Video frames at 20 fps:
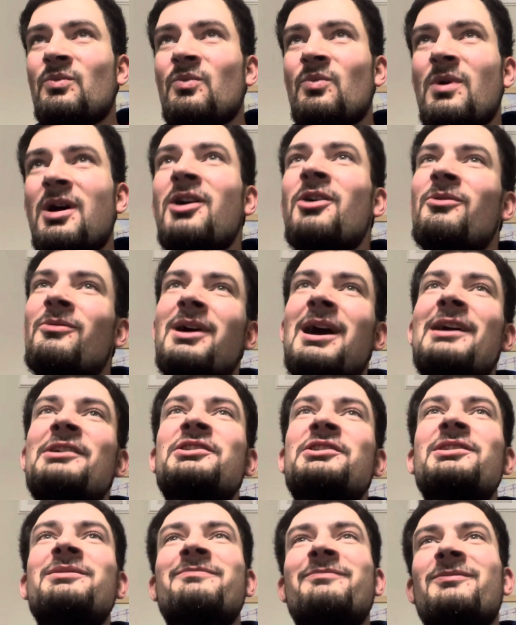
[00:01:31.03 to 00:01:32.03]

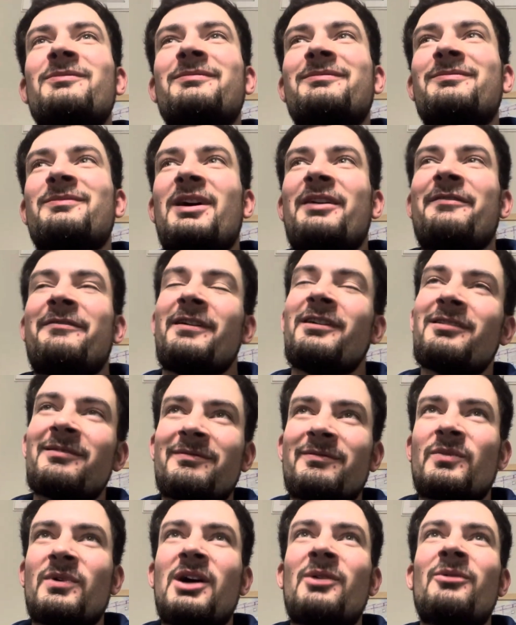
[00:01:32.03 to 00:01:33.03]
Actually,
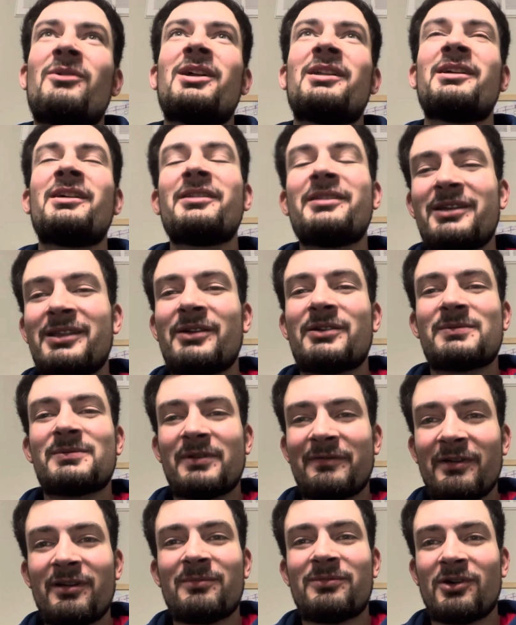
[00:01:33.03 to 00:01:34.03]
another thing that was my
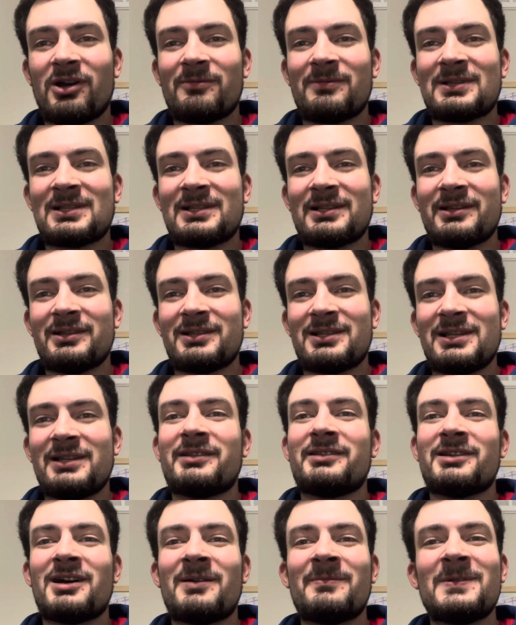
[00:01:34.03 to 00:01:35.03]
favorite part was seeing the
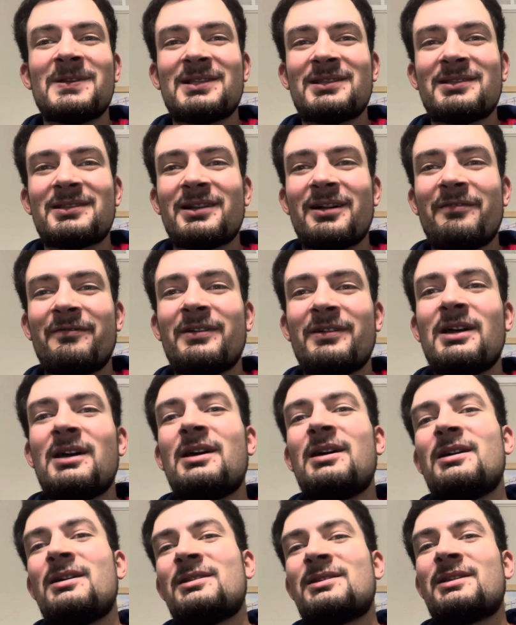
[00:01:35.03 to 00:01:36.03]
dummies and stuff.
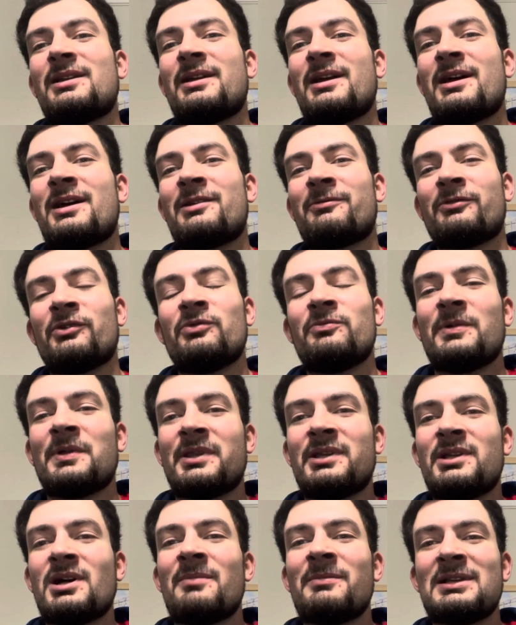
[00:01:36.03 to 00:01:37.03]
So they had a room
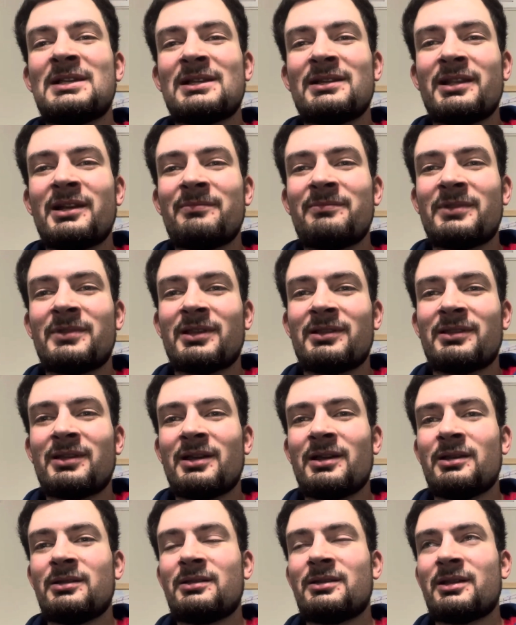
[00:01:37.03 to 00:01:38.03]
with dummies in them that
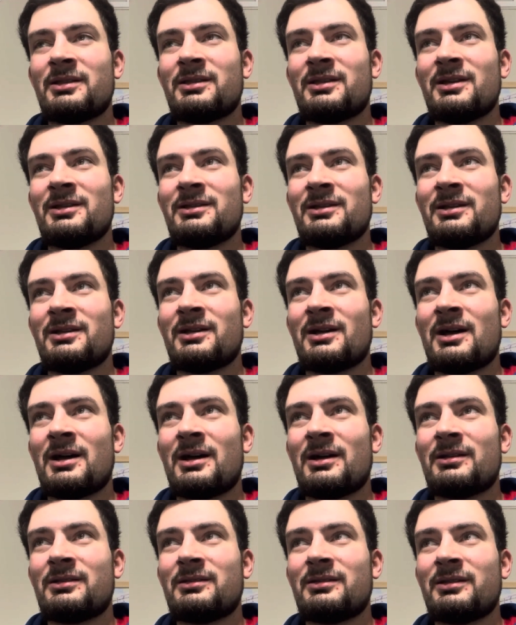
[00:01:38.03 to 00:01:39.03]
they
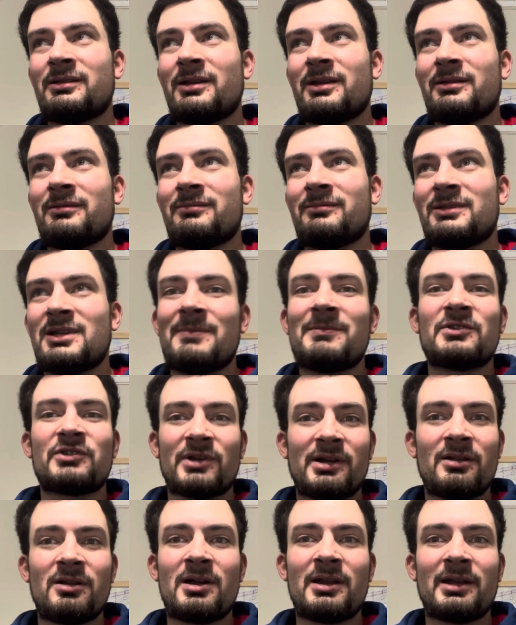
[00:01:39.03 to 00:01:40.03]

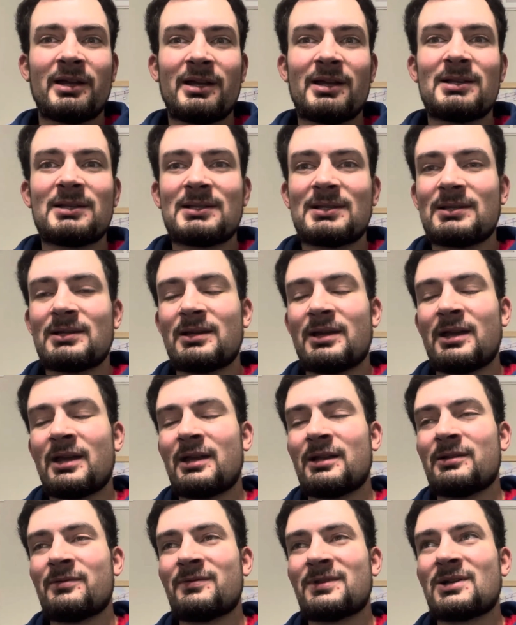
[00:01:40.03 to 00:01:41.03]
demonstrated on, I guess,
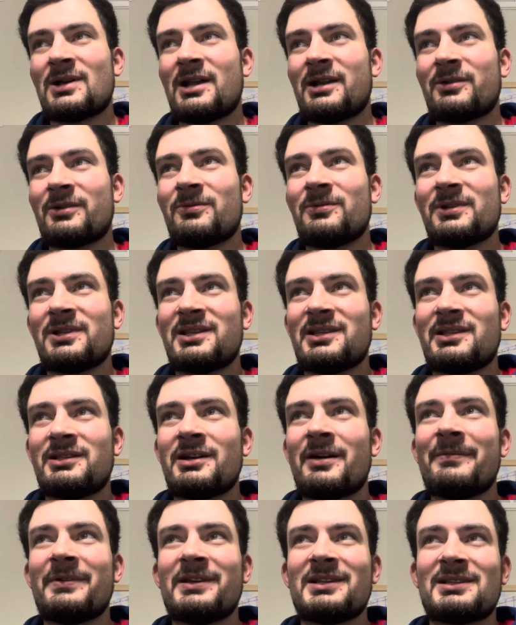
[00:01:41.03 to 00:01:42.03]
and it was kind of cool to see the
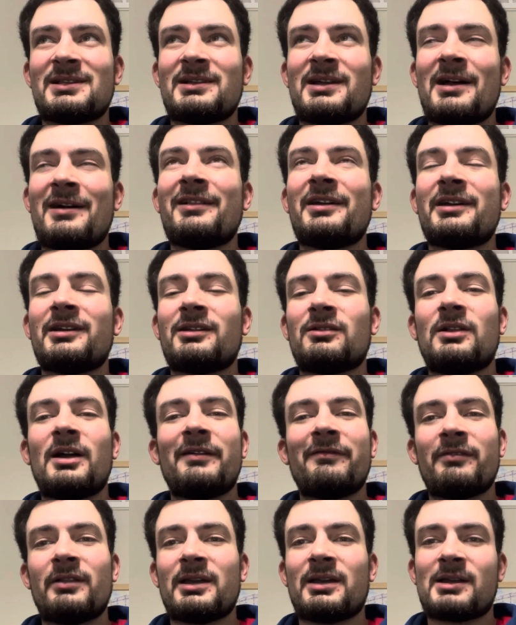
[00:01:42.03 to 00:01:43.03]
dummies and how like
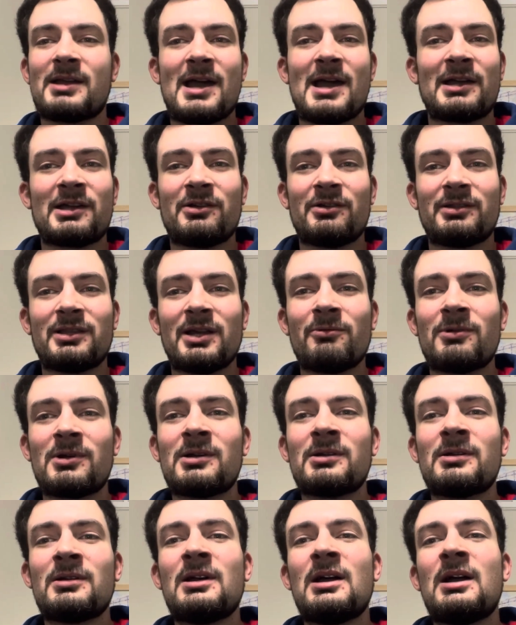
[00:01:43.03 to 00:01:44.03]
lifelike and accurate they were.